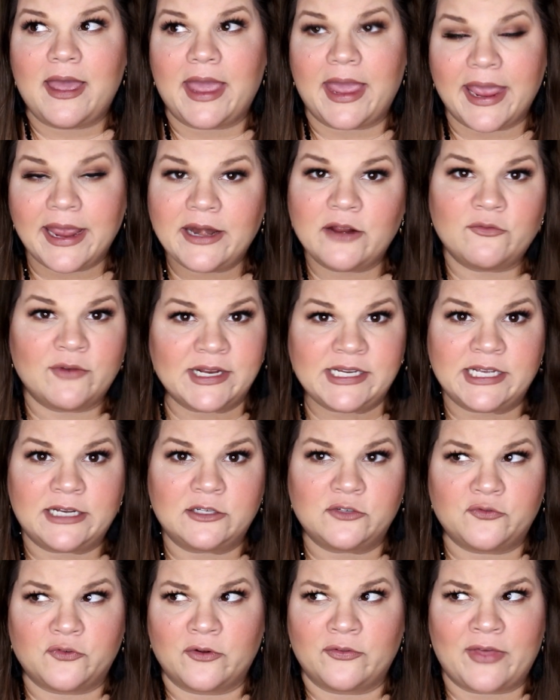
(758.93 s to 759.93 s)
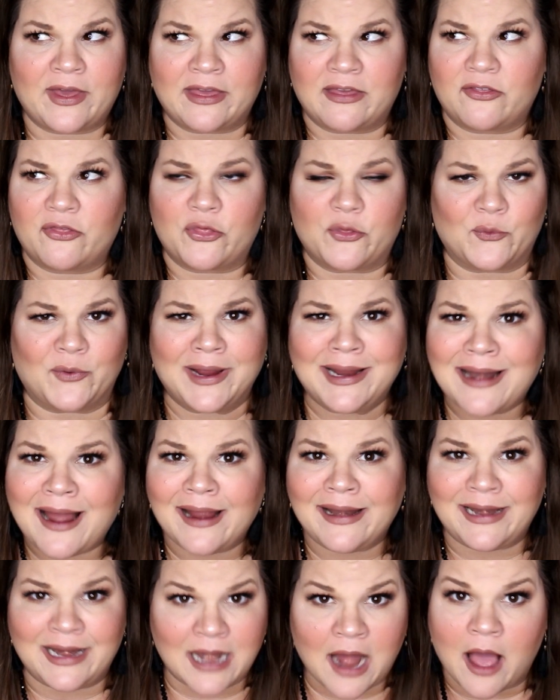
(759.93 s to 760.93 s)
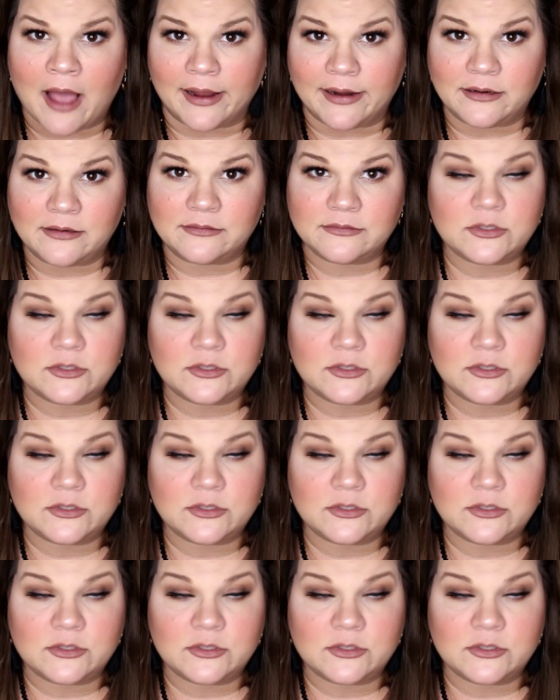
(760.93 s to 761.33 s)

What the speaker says: and it retails for like $3.99.